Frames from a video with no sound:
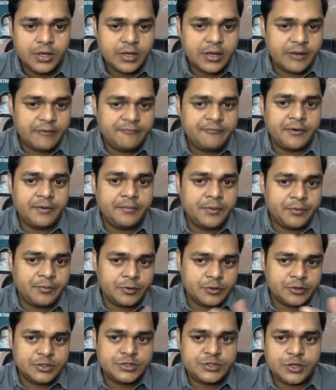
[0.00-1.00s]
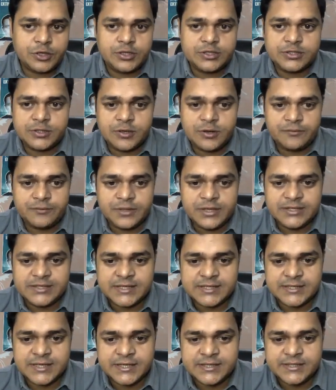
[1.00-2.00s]
confirm before installation of
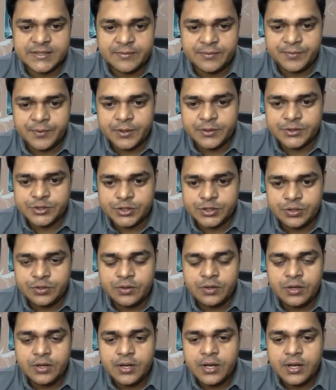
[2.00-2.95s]
ESXi 7.0.